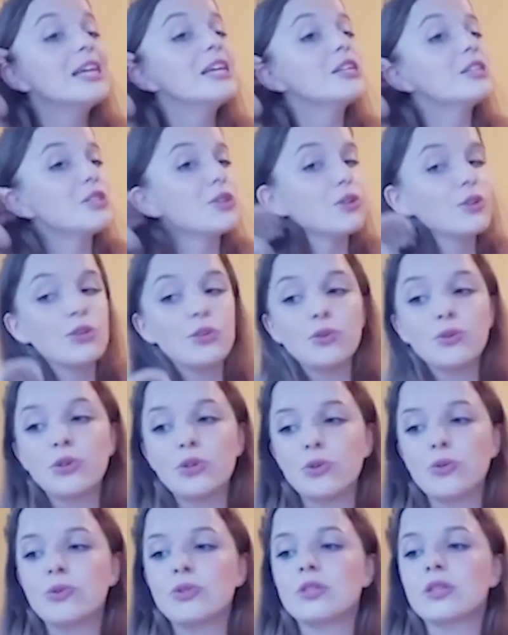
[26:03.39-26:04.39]
So you
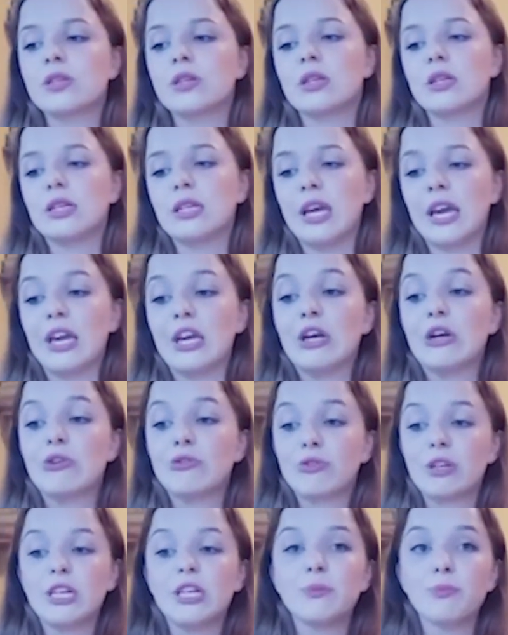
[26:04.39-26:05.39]
use they
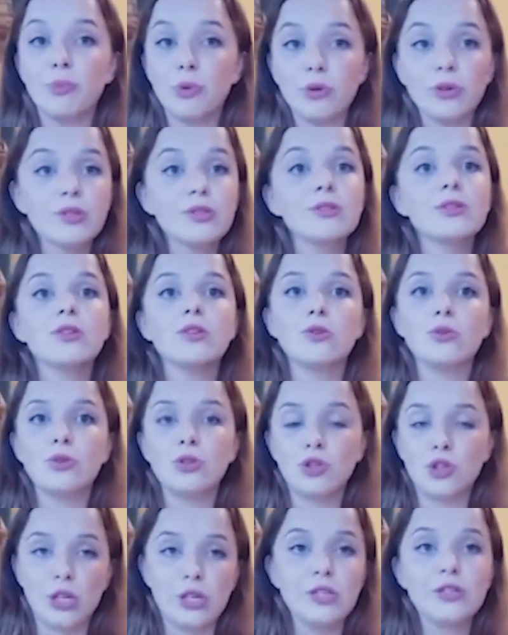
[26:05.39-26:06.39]
read books. You
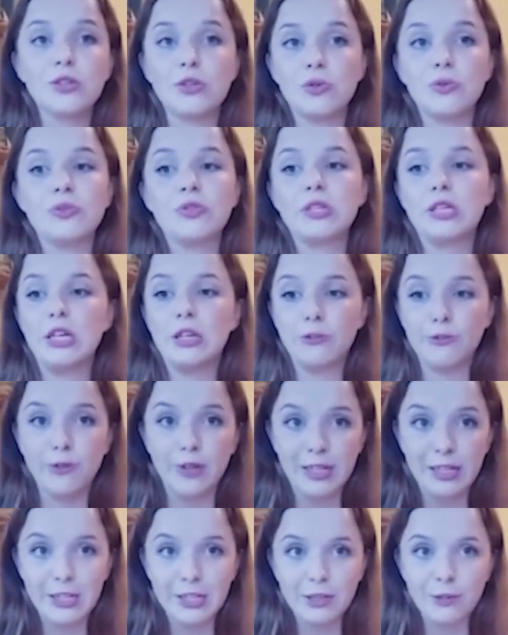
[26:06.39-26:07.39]
just use
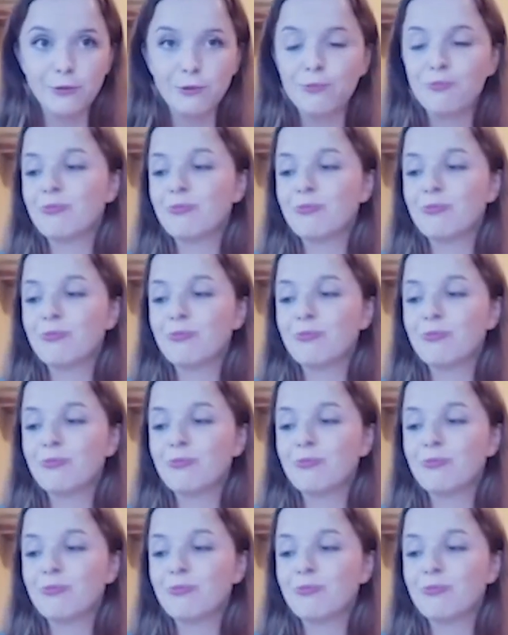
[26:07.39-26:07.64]
infinitive.